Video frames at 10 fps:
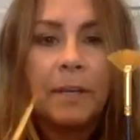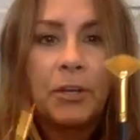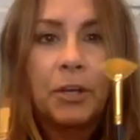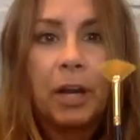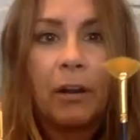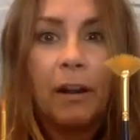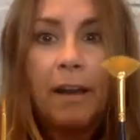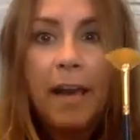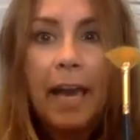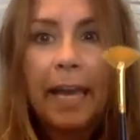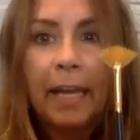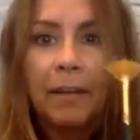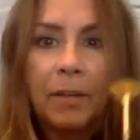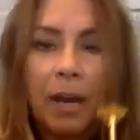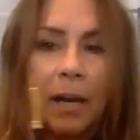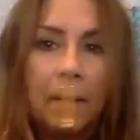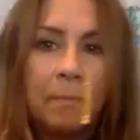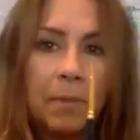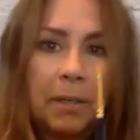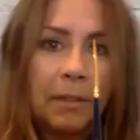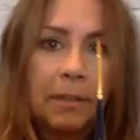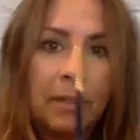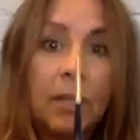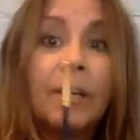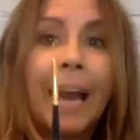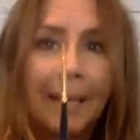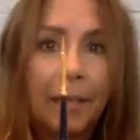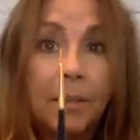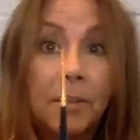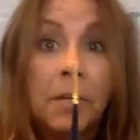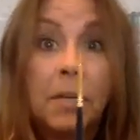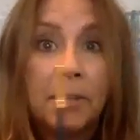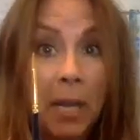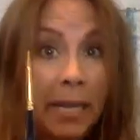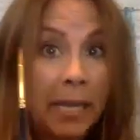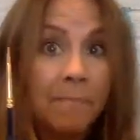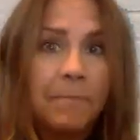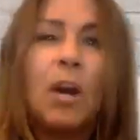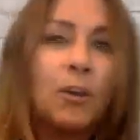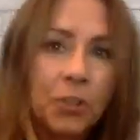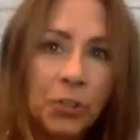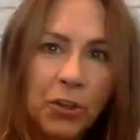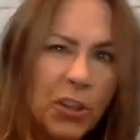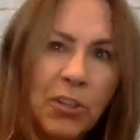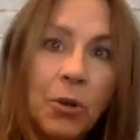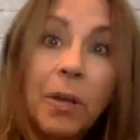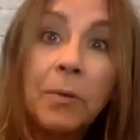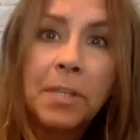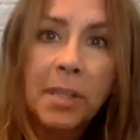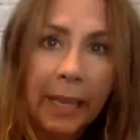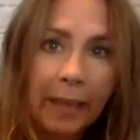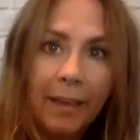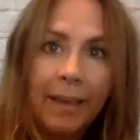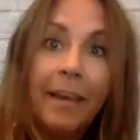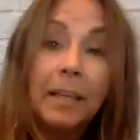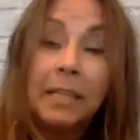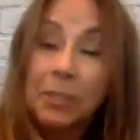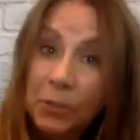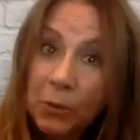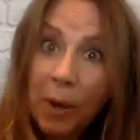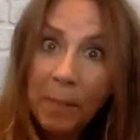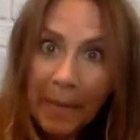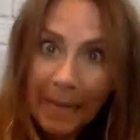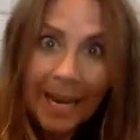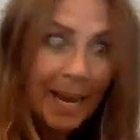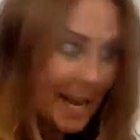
that's Cher, and the little guy is Sunny. Youngsters just know he was a thing. This is who I mean